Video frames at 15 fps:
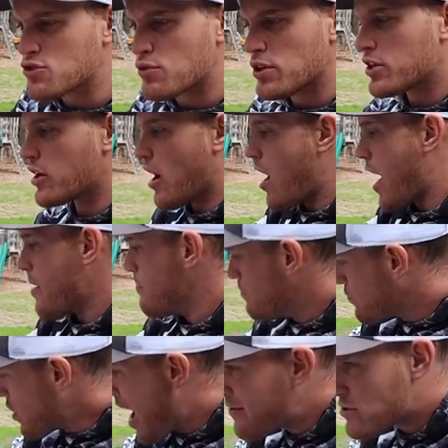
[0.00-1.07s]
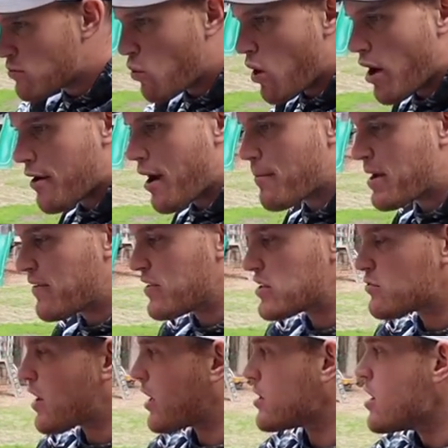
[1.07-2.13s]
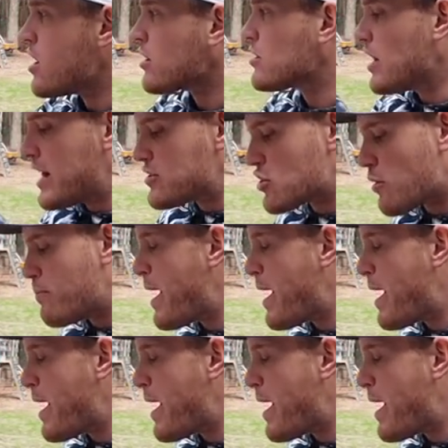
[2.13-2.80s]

is really good. All right, have some water. I'm gonna have this. We gotta cleanse our